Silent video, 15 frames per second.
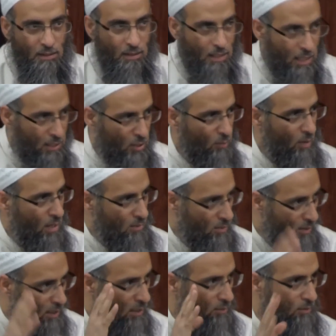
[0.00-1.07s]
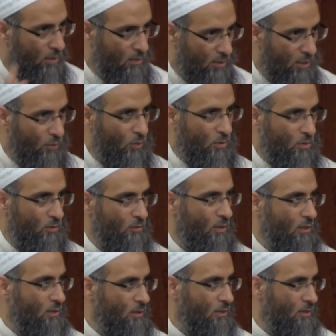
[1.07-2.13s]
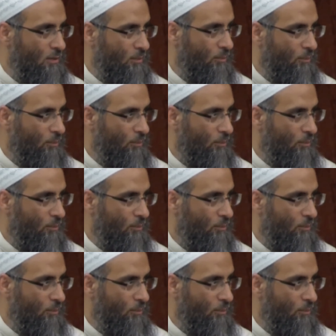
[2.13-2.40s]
Can you imagine now the sequence of this?